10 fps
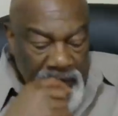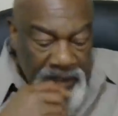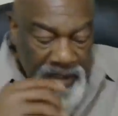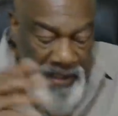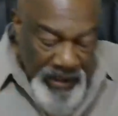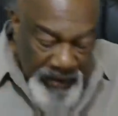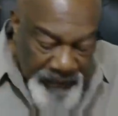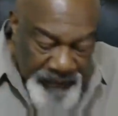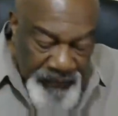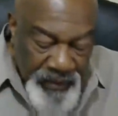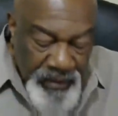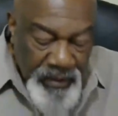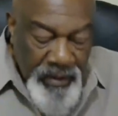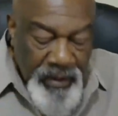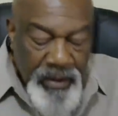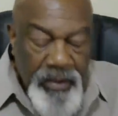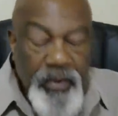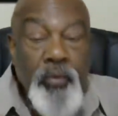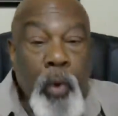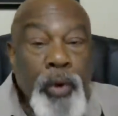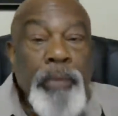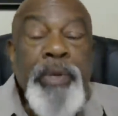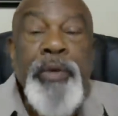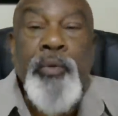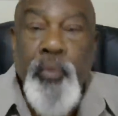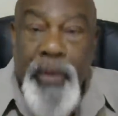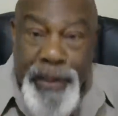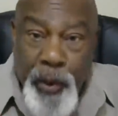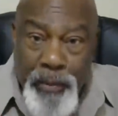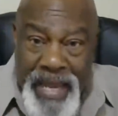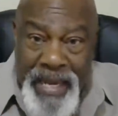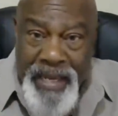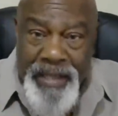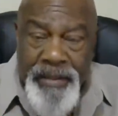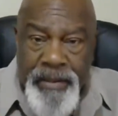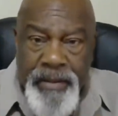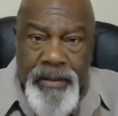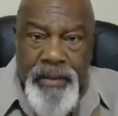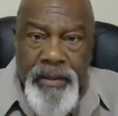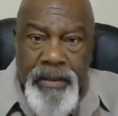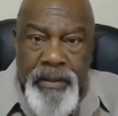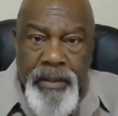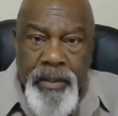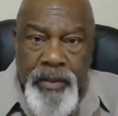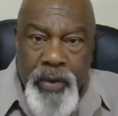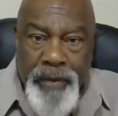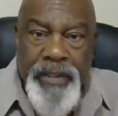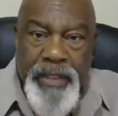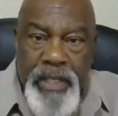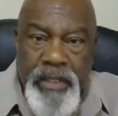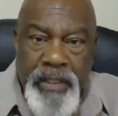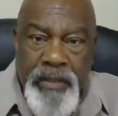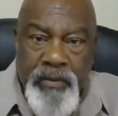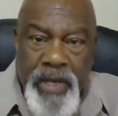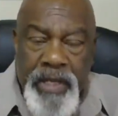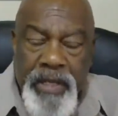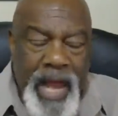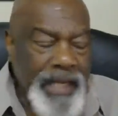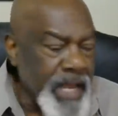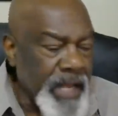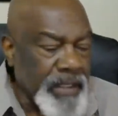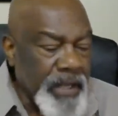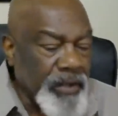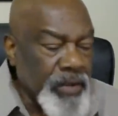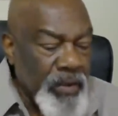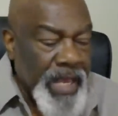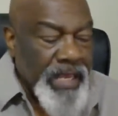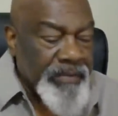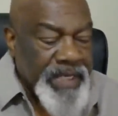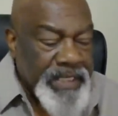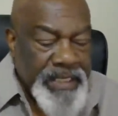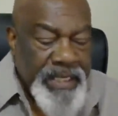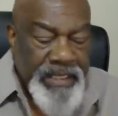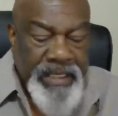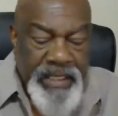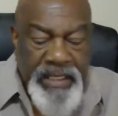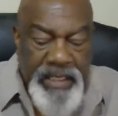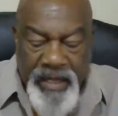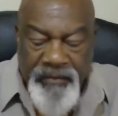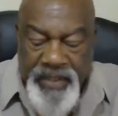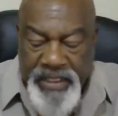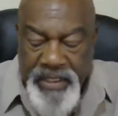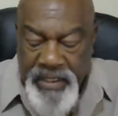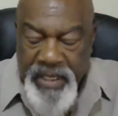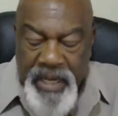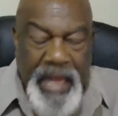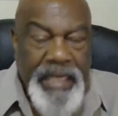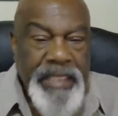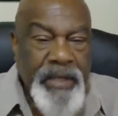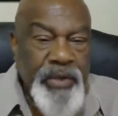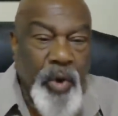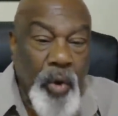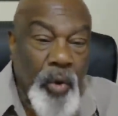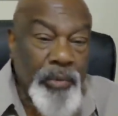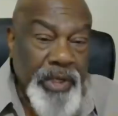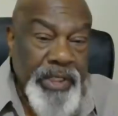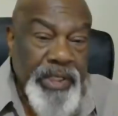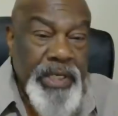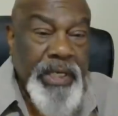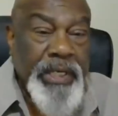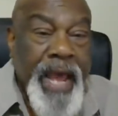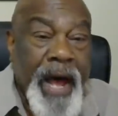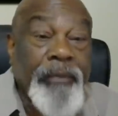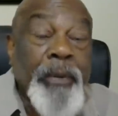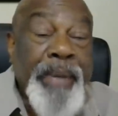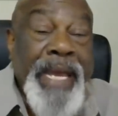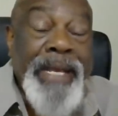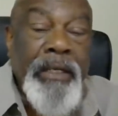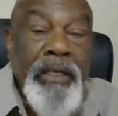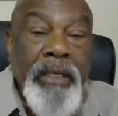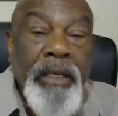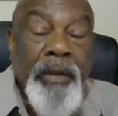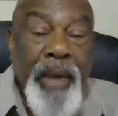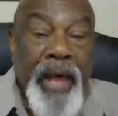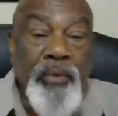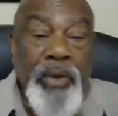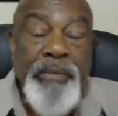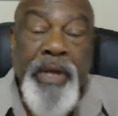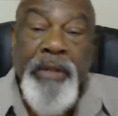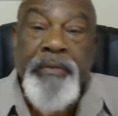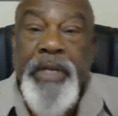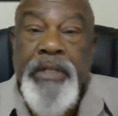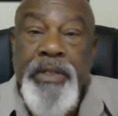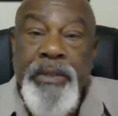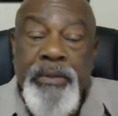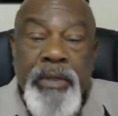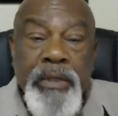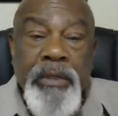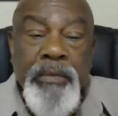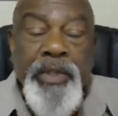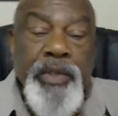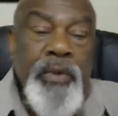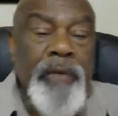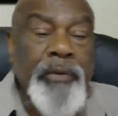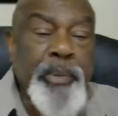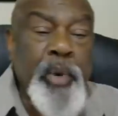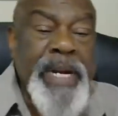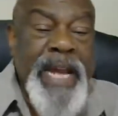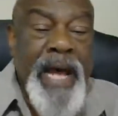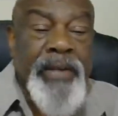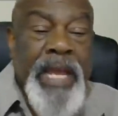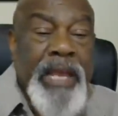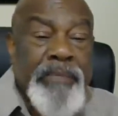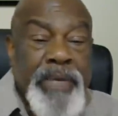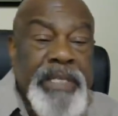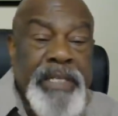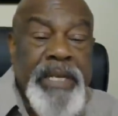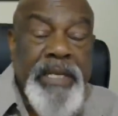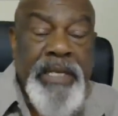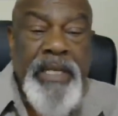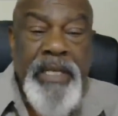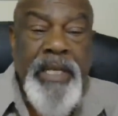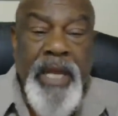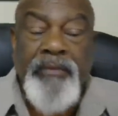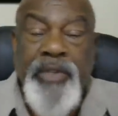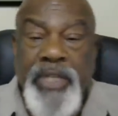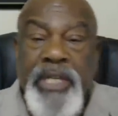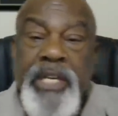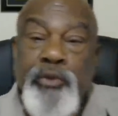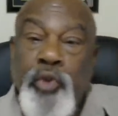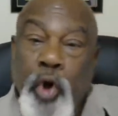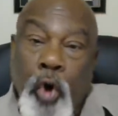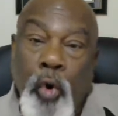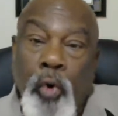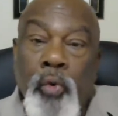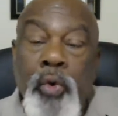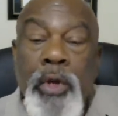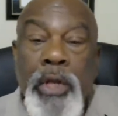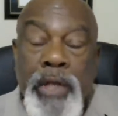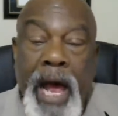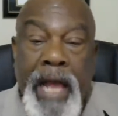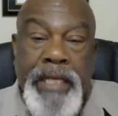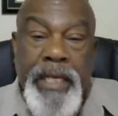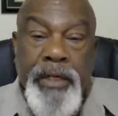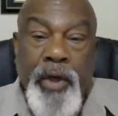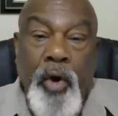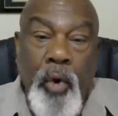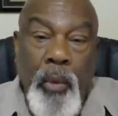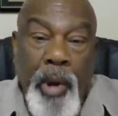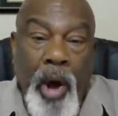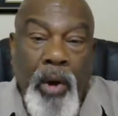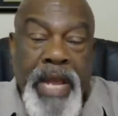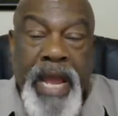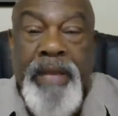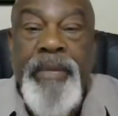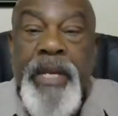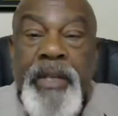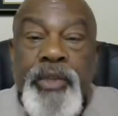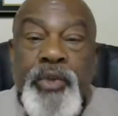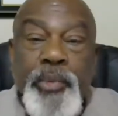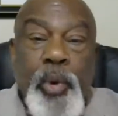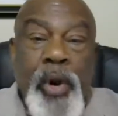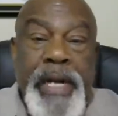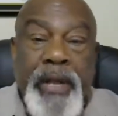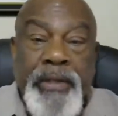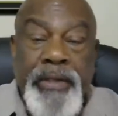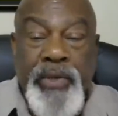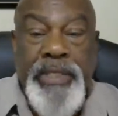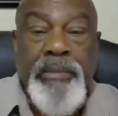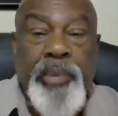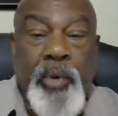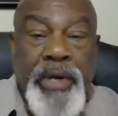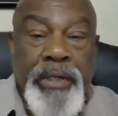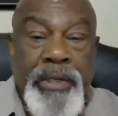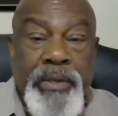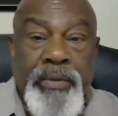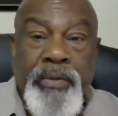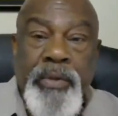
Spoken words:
And if you want to be a real man, you have to think this way. I can't tell you A, B, C, D, E, F, G. I can tell you a whole bunch of shit, the alphabet, about what motherfuckers do. But you have to point out A, B, C, D, E, F, G in the whole. I'll give you the whole ball game. You point out what's important to you.